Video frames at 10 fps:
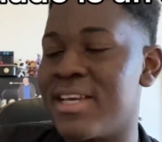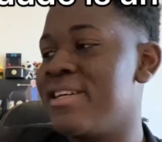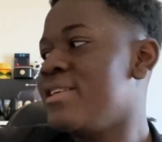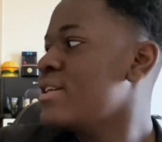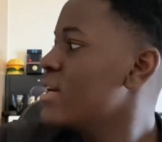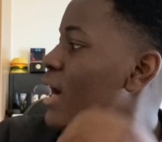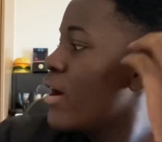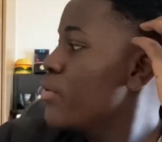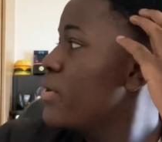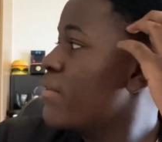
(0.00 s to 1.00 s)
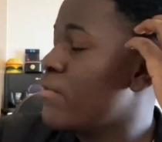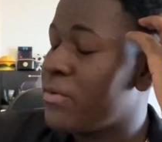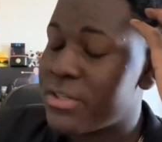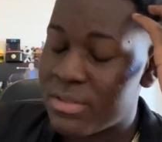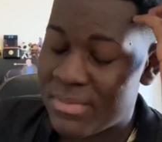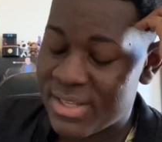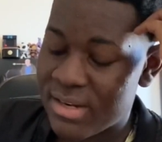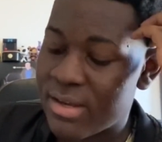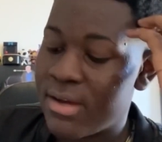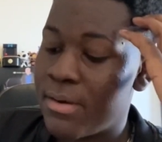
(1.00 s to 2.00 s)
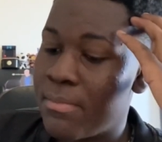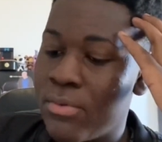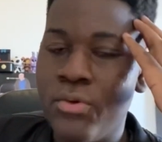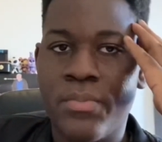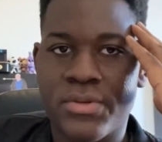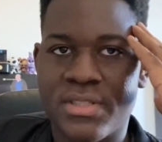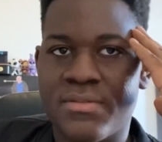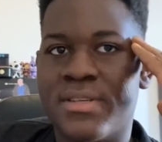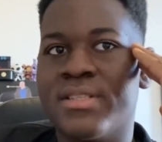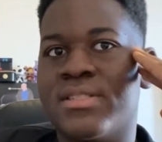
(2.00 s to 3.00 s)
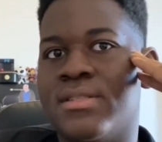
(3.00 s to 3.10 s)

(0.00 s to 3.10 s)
And I hope you haven't forgotten about that uh, blue person, right?